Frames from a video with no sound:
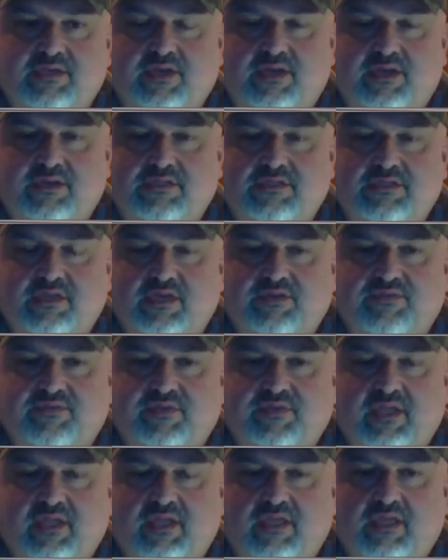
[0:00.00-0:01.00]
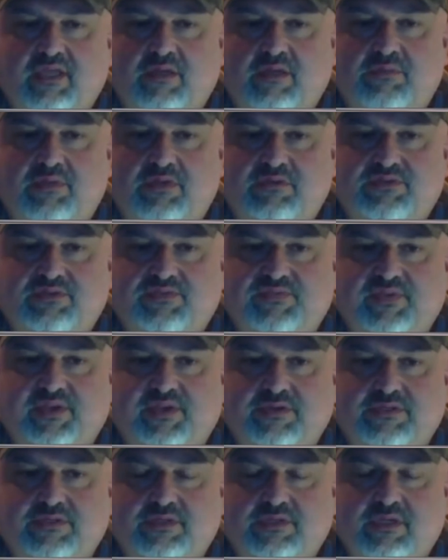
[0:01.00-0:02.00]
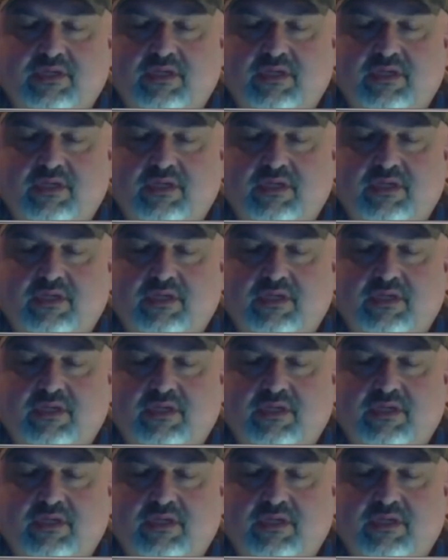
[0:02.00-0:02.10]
there and stuff, and they come to those feeders,